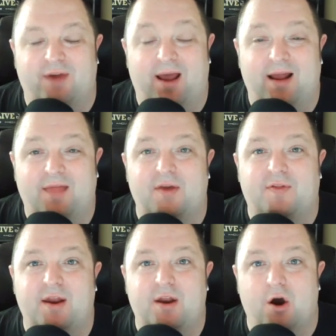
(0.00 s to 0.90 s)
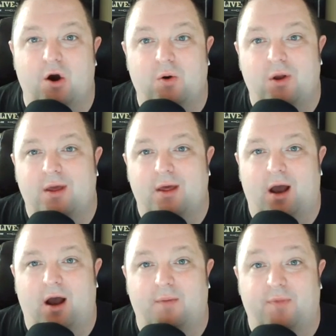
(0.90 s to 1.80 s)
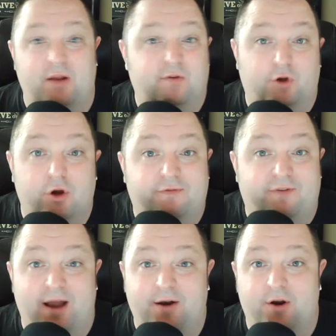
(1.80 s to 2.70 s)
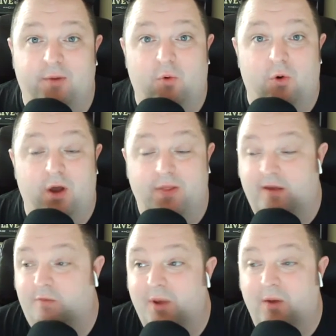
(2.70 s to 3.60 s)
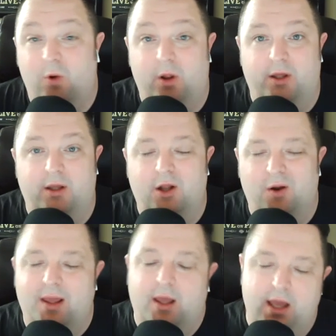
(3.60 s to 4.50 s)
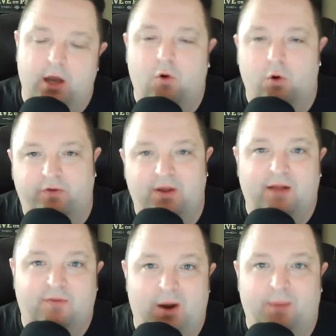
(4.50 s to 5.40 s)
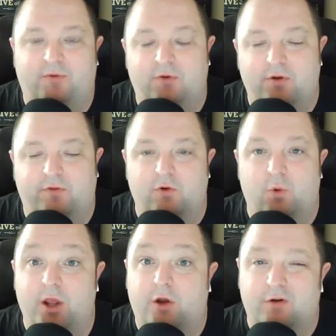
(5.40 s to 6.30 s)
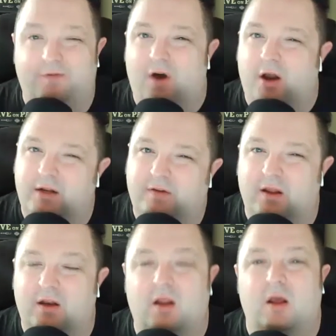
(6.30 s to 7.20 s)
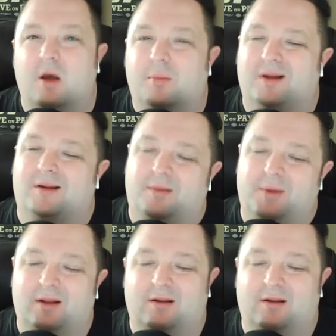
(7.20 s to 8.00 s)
And I think they know that he's a good fighter, number one, that he's been willing. You know, he of course, he had some opportunities, too, where he could have fought and he didn't. But, I mean,